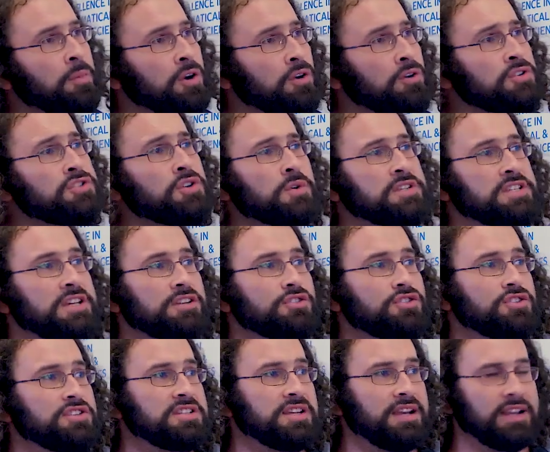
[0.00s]
But also what's
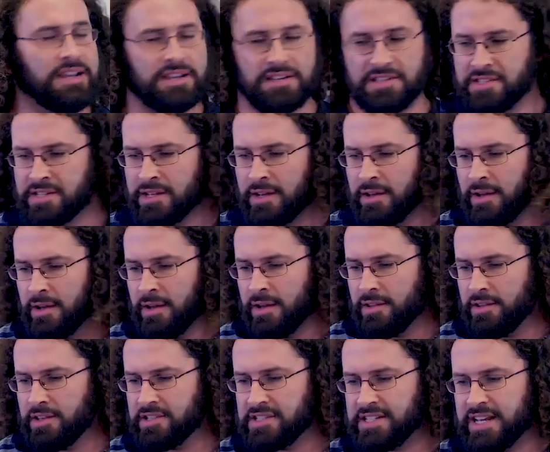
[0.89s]
interesting is
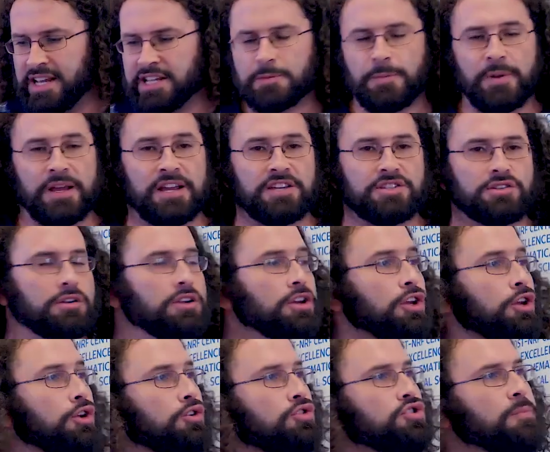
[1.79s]
this takes place
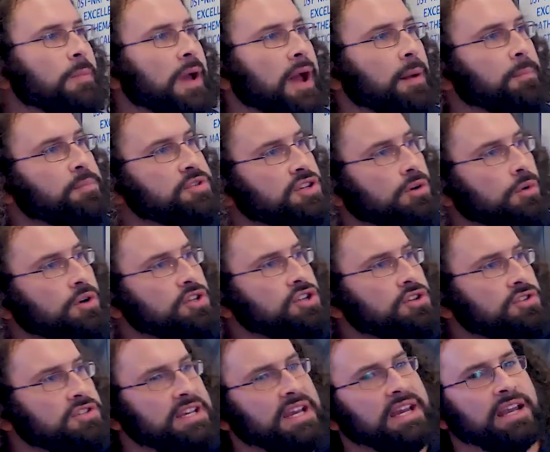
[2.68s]
on a huge map. So
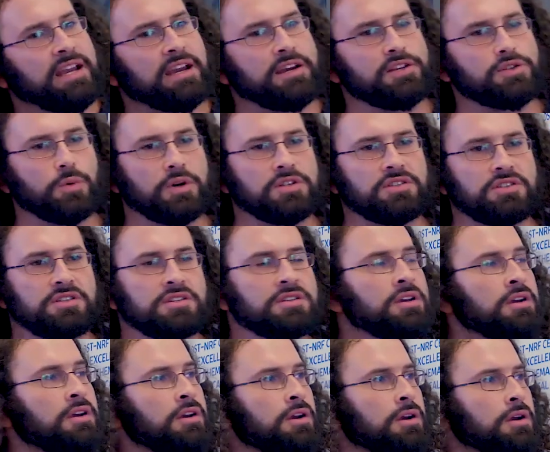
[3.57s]
what you see here is
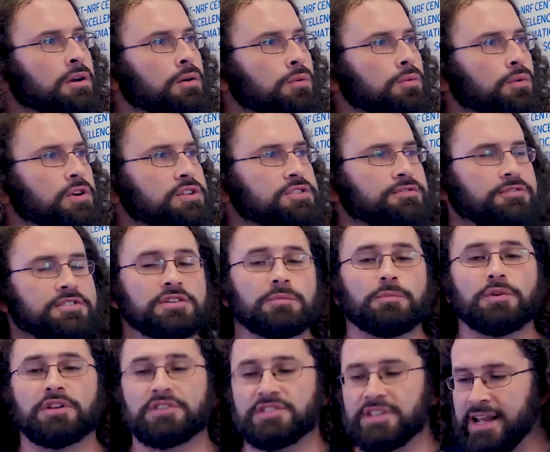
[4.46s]
what's
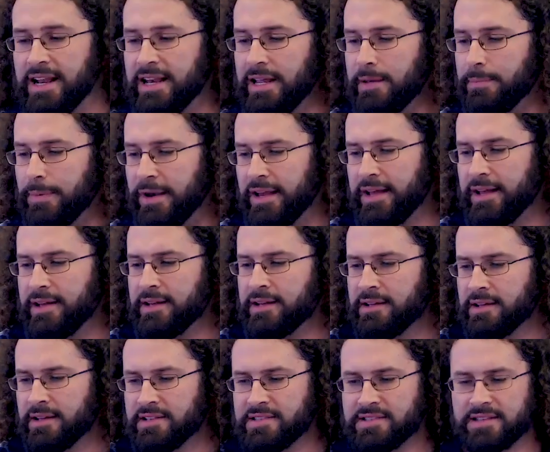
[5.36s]
visible to any
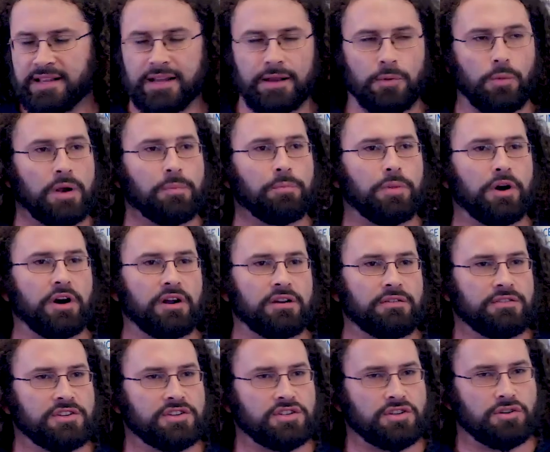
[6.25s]
player is like one
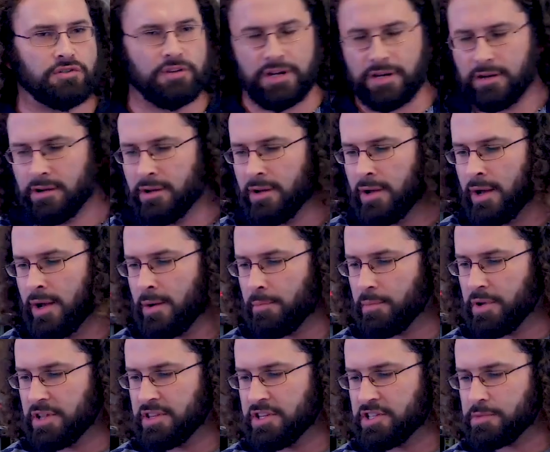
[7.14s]
part of the screen,
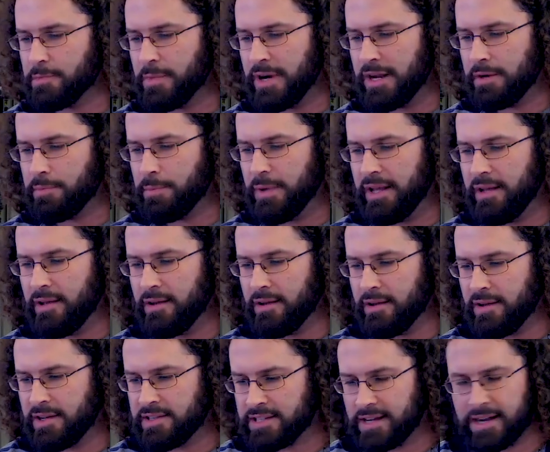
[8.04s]
but this might
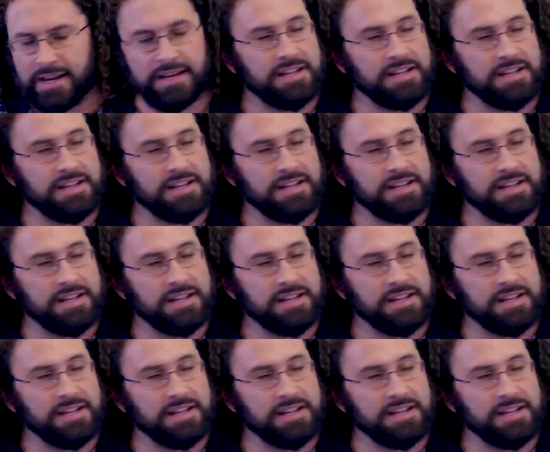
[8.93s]
be a